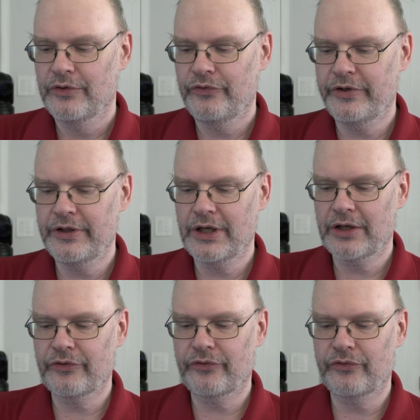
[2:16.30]

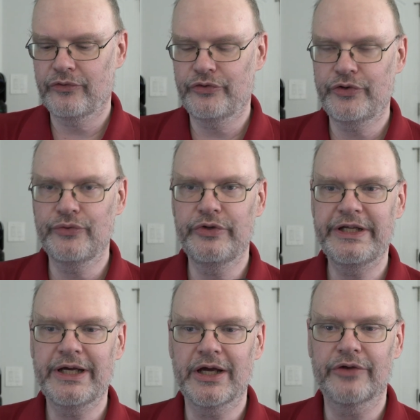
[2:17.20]

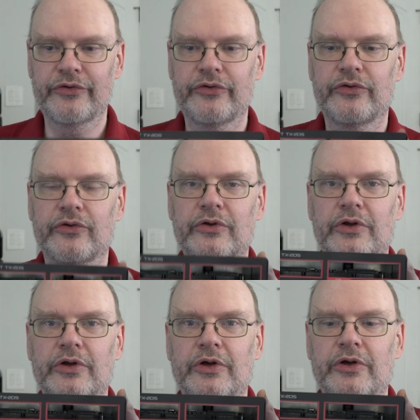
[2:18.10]
TX-2DS.
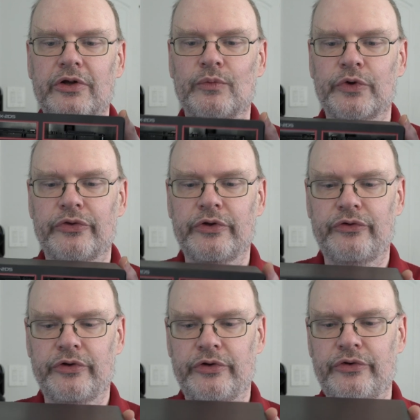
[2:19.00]
And what
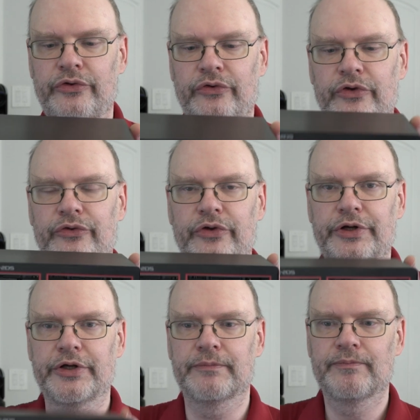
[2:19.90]
this is it's
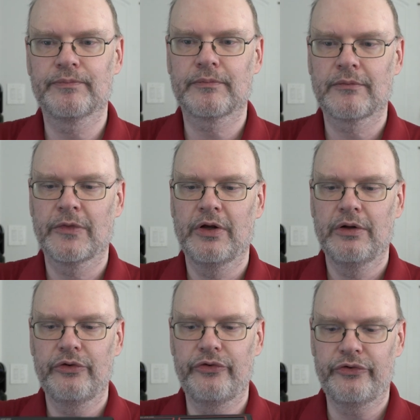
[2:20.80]
a
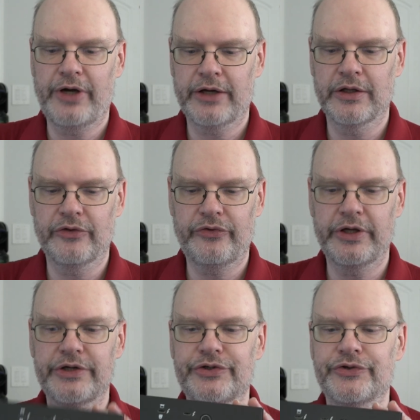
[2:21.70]
docking
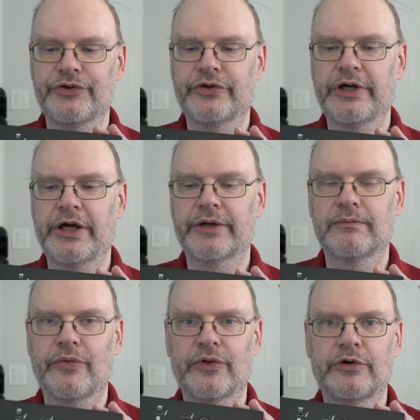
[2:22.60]
station. It's got
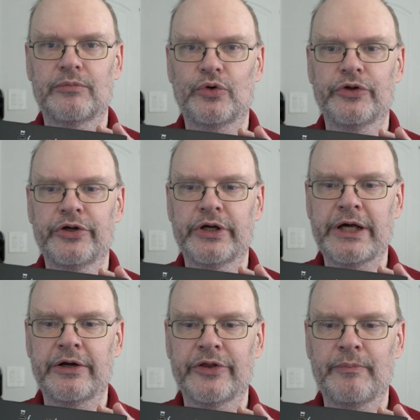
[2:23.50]
Thunderbolt in and
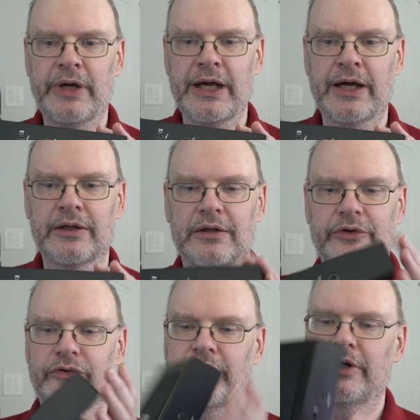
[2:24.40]
out on the back.
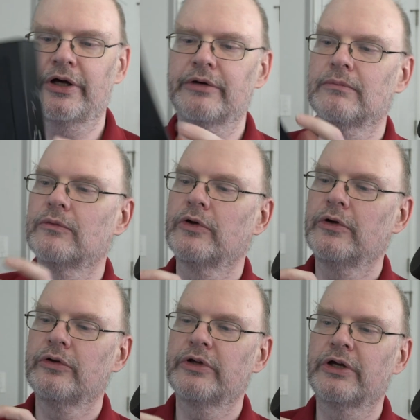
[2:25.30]
It's got
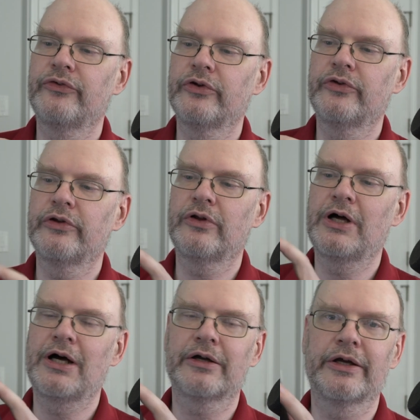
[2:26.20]
Kensington
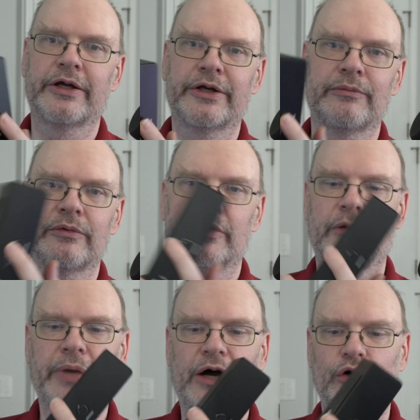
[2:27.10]
lock and
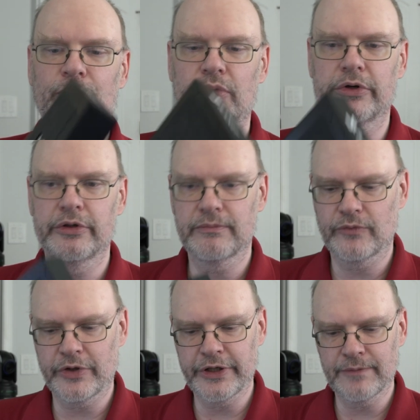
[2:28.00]
a power port,
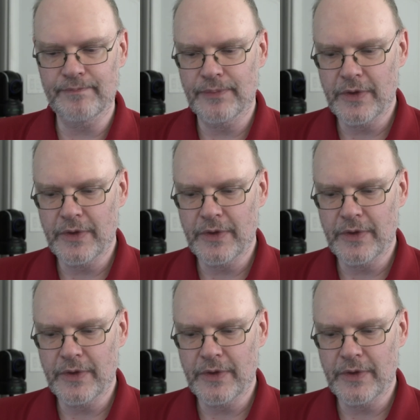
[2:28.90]
right?